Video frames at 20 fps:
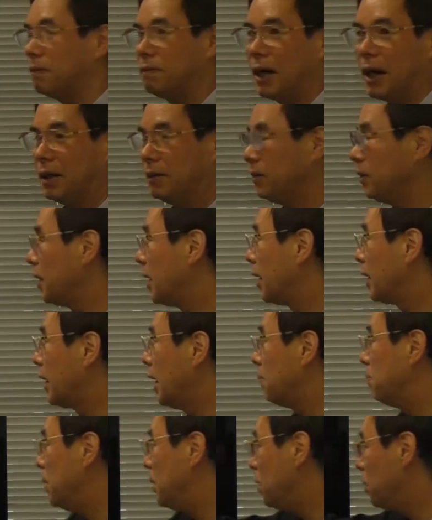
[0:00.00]
fund
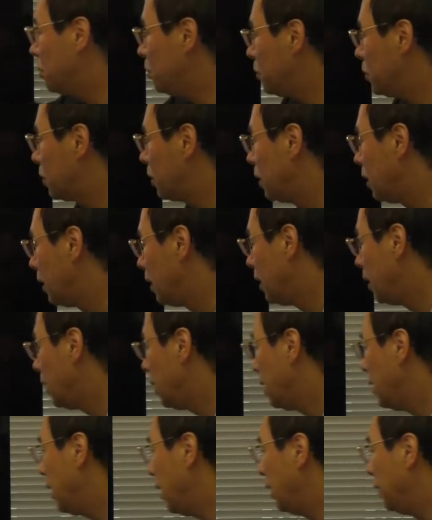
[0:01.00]
can be used.
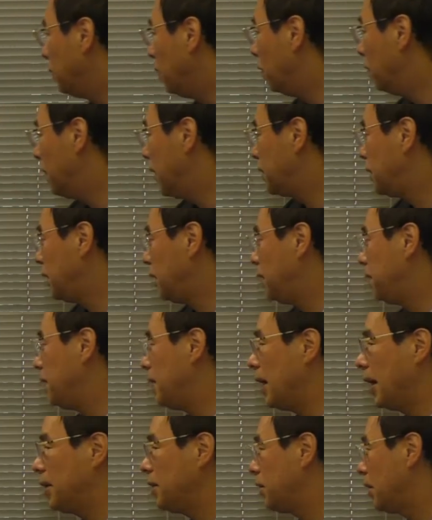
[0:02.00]
And overseas
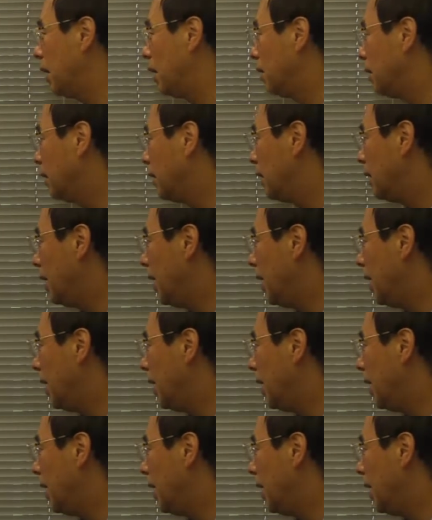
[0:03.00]
financial